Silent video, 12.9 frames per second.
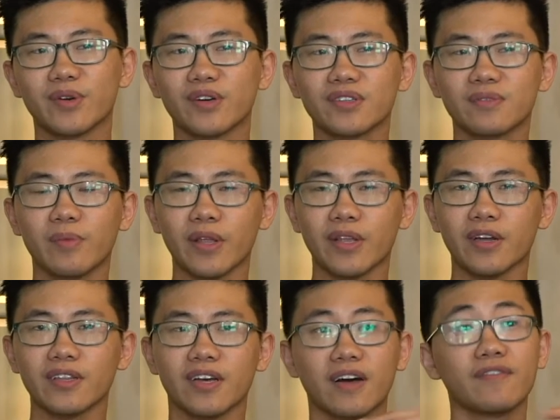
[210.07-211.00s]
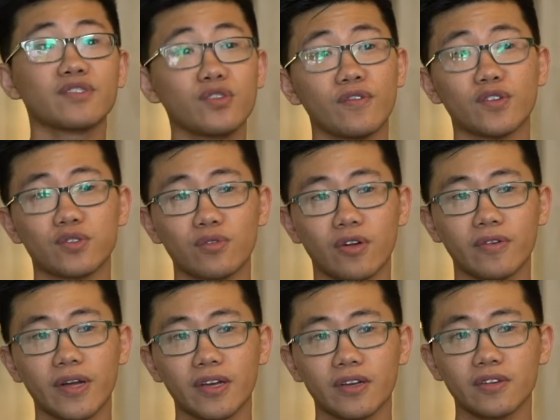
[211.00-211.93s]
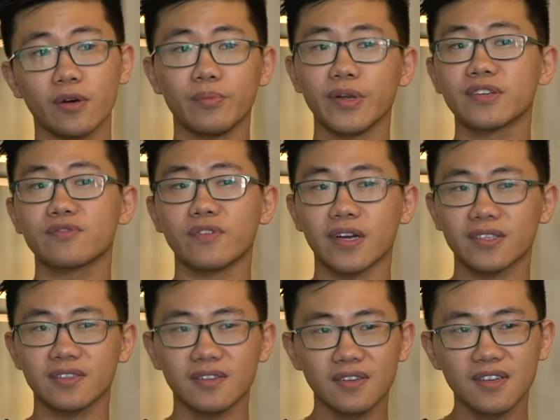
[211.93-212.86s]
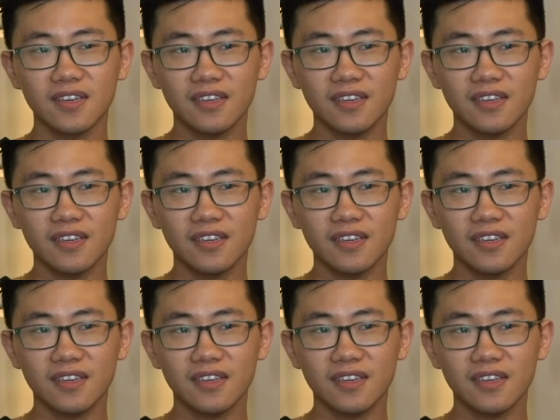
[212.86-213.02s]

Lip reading: Because when you're in the comfort zone for too long, right, your brain rusts.